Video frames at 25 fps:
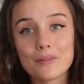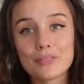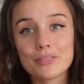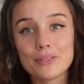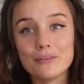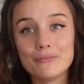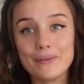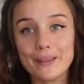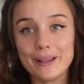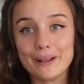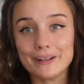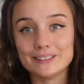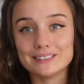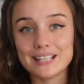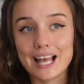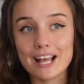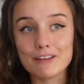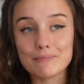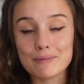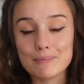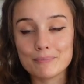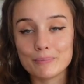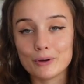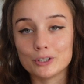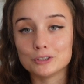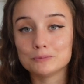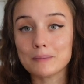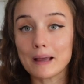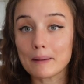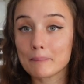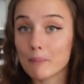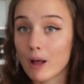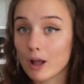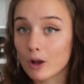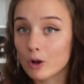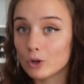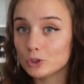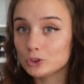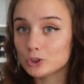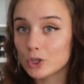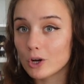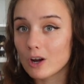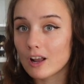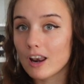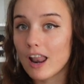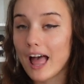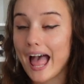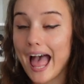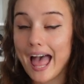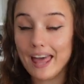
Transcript: the figures that I've been pushed back, but I got chocolate